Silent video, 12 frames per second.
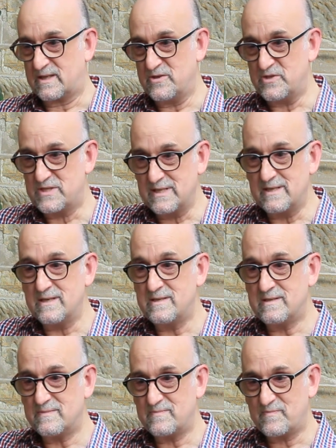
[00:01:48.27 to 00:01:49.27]
considered
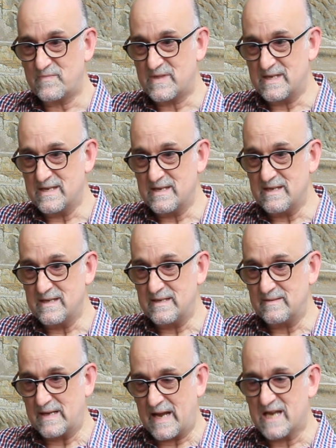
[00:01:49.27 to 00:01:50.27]
the
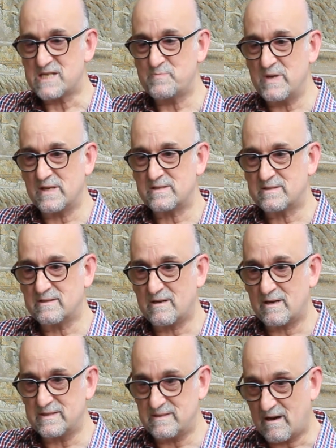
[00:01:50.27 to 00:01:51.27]
aspects that
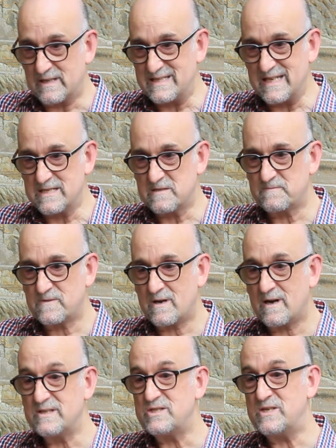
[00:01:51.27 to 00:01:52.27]
I'd
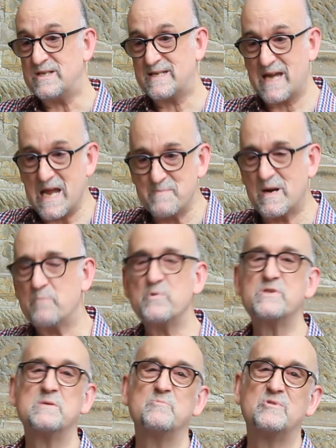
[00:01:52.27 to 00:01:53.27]
identified. She came up
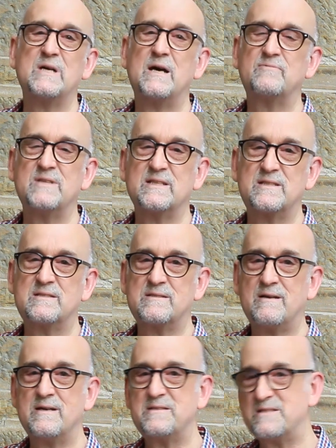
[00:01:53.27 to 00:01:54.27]
with some draft
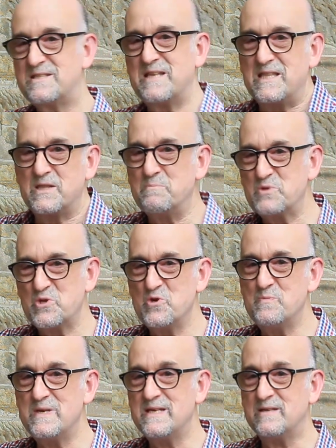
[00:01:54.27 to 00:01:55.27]
exercises, sent them to
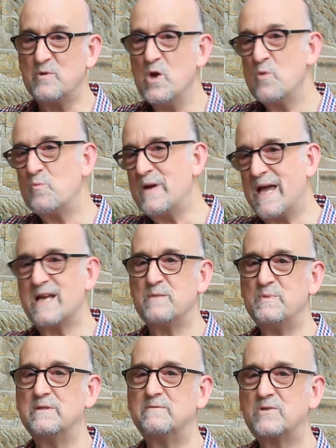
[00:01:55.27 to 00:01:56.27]
me, and we had a
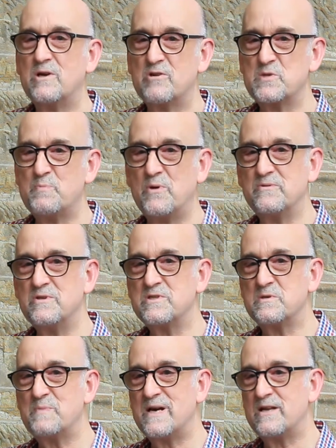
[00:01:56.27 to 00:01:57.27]
bit of
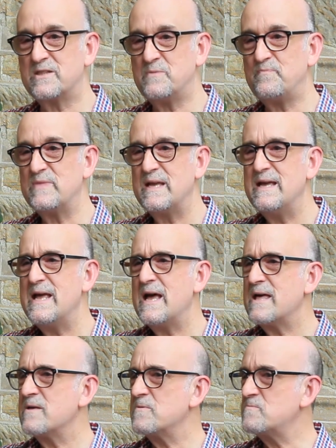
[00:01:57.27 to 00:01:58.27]
correspondence about them.
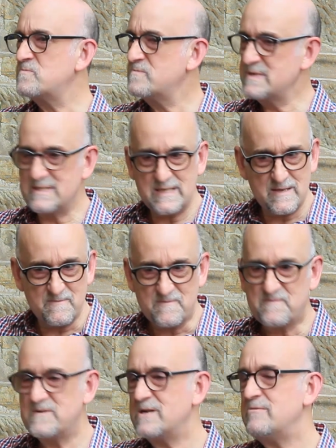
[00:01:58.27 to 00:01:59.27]
Really
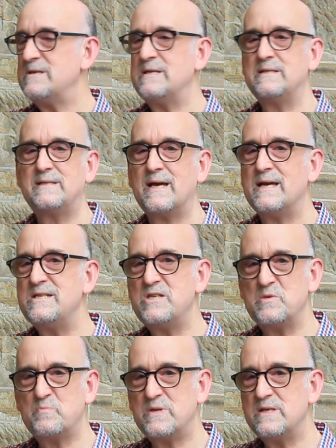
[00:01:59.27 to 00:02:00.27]
very
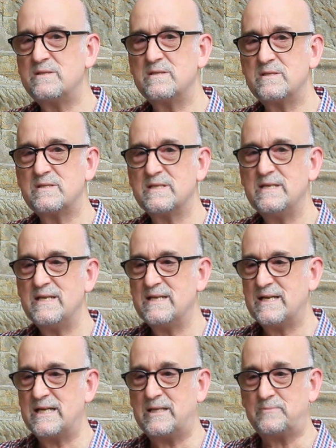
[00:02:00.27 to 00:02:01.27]
engaging pieces.
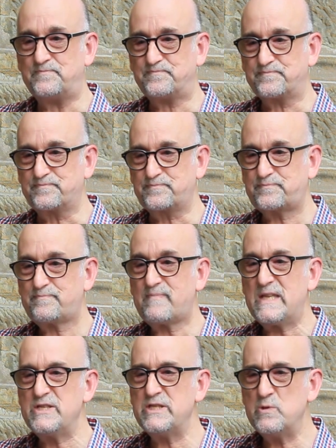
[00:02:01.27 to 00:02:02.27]

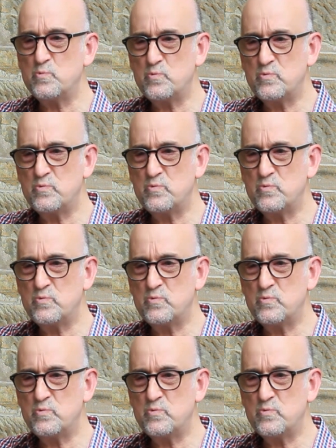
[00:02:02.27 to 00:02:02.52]
She